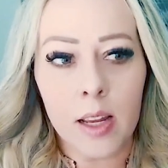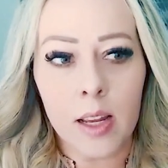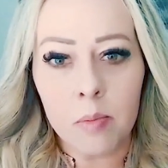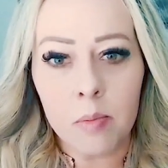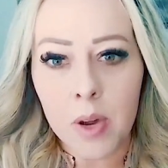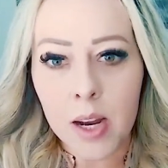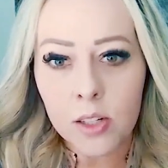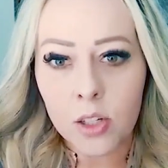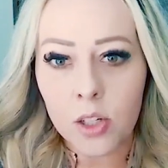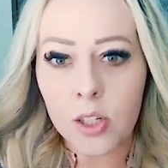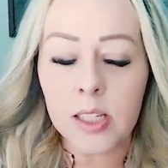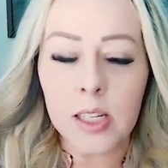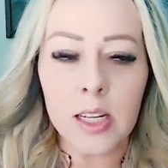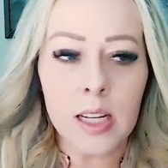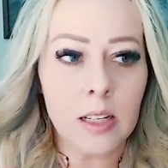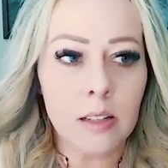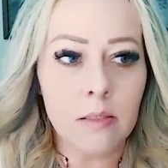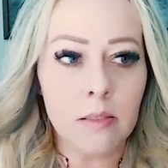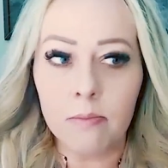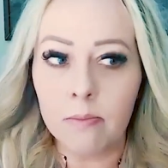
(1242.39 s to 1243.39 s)
It might just
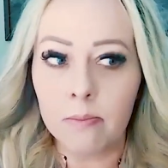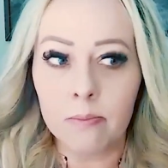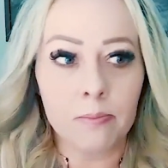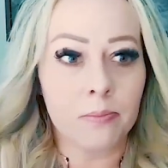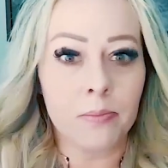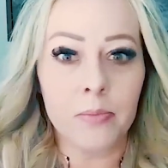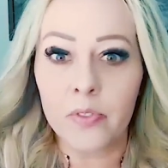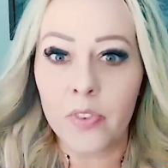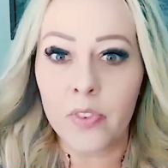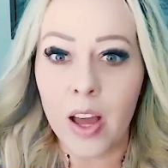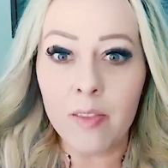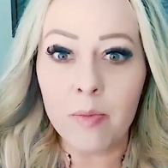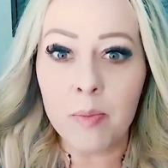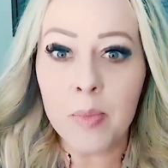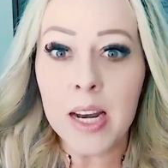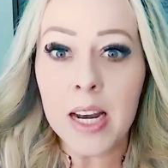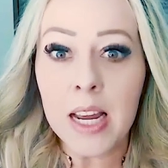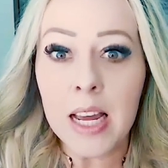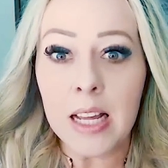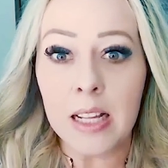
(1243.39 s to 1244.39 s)
need 5
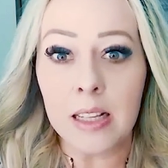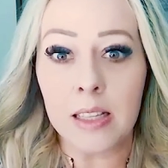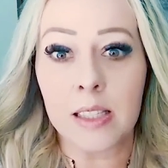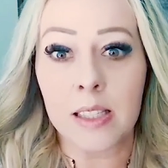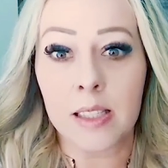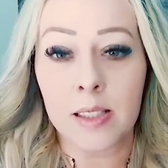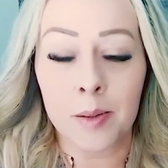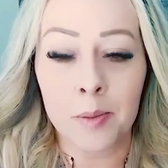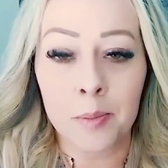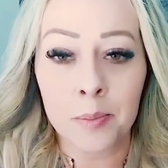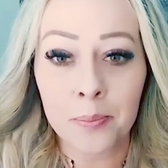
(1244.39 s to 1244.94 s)
minutes.